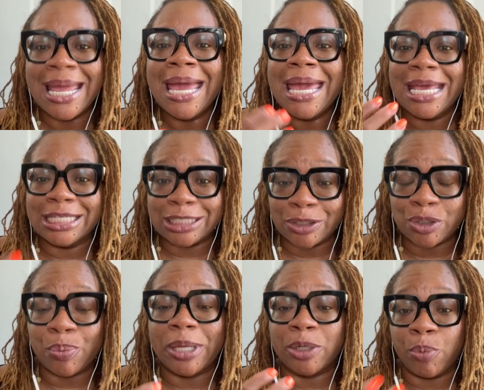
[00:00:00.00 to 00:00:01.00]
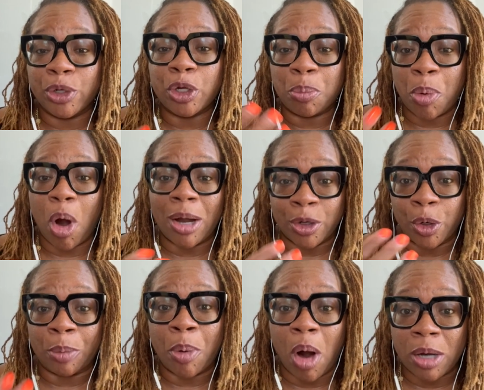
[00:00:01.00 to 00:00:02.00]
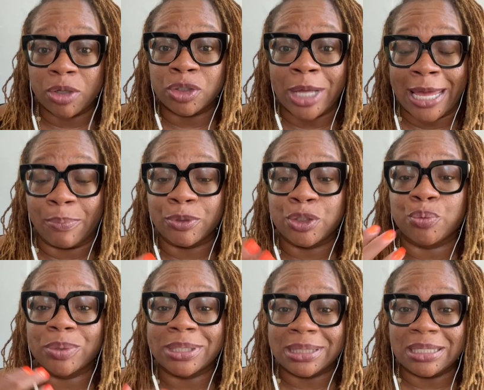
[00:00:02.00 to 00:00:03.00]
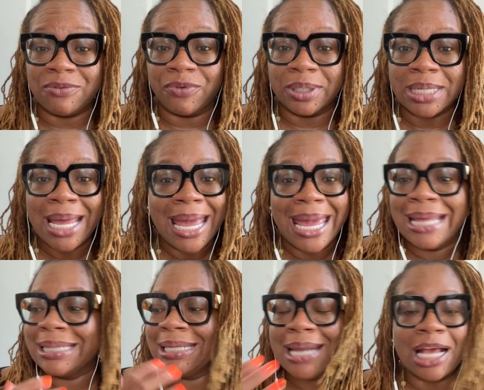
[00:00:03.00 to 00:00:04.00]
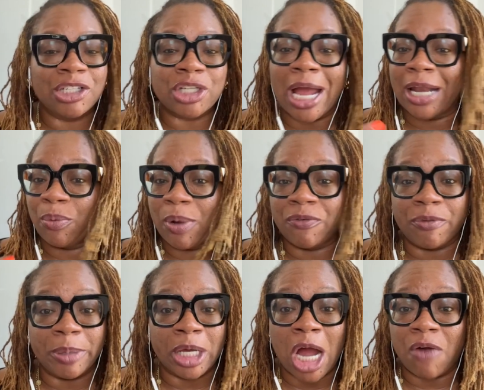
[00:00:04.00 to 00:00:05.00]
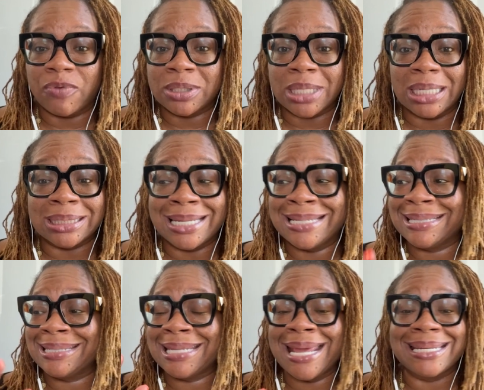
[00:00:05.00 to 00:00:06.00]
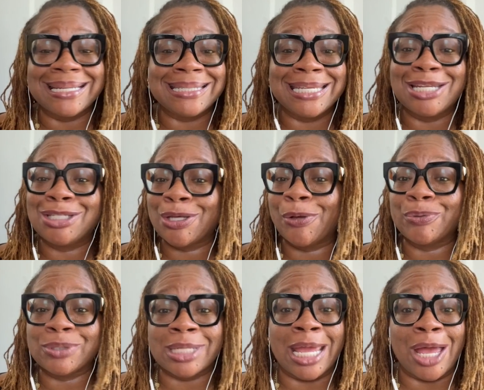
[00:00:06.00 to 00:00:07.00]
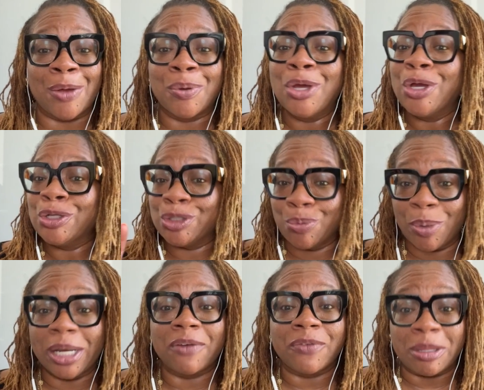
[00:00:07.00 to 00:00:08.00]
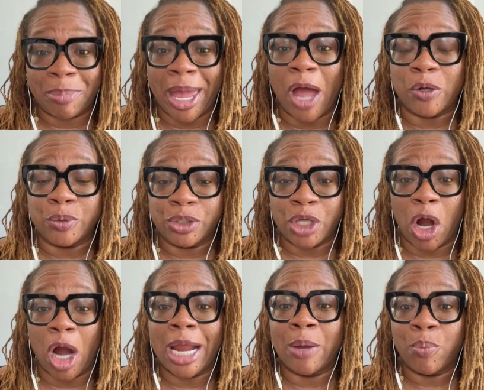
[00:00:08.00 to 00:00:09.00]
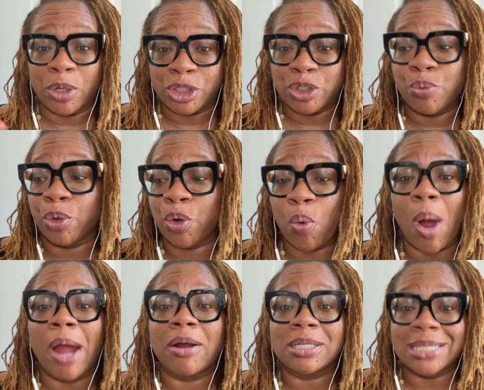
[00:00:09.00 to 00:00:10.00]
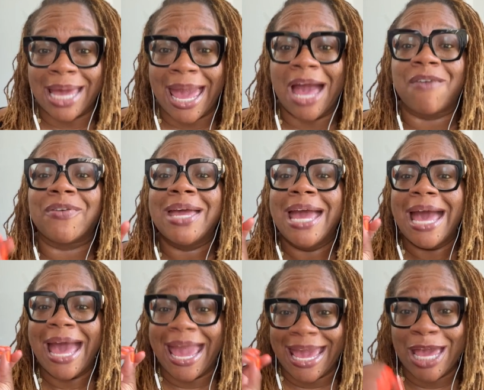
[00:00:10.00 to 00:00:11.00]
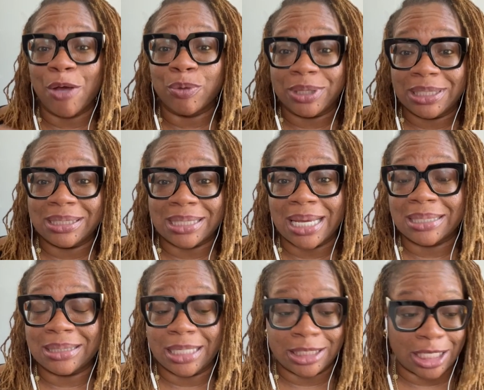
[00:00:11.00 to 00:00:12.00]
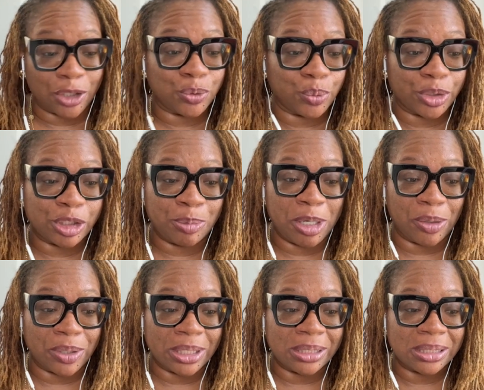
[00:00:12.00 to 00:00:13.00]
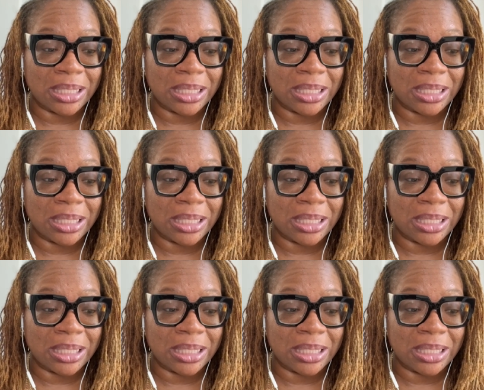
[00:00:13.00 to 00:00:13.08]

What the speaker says: in such a way that where your partner or partners are able to receive it, and then not shying away from the conversation and standing 10 toes down to whatever the boundaries are and what you require to have a healthy sexual experience.